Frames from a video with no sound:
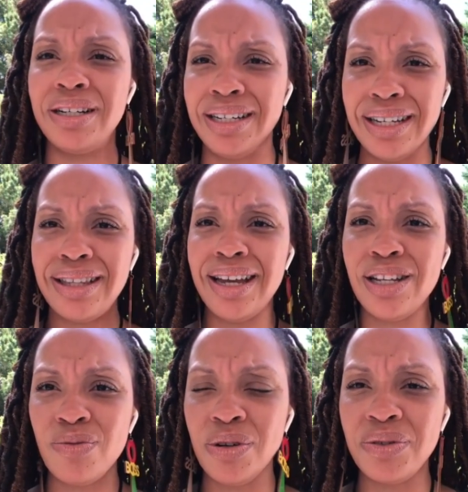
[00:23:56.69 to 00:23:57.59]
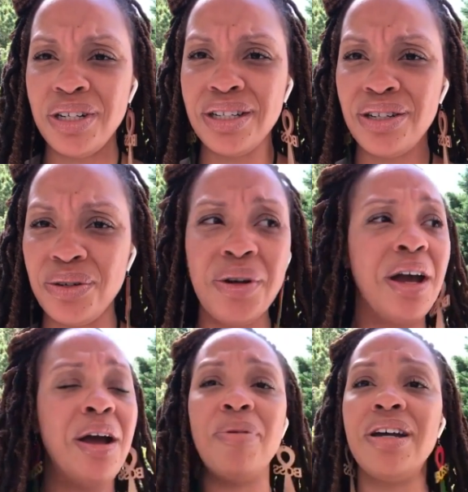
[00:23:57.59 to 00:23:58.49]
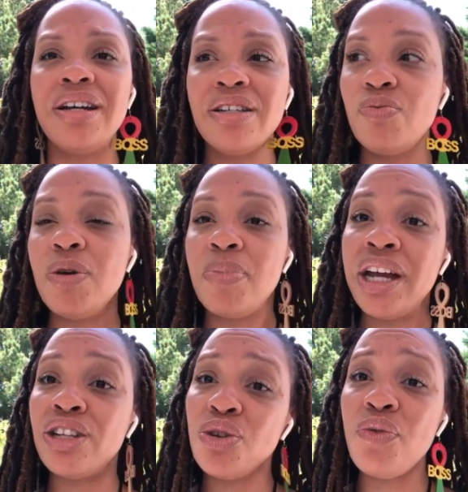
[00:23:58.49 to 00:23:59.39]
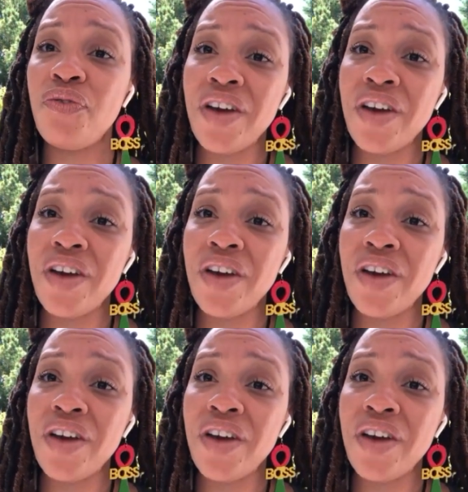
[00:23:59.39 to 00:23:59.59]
We done did things we don't need to do because we being too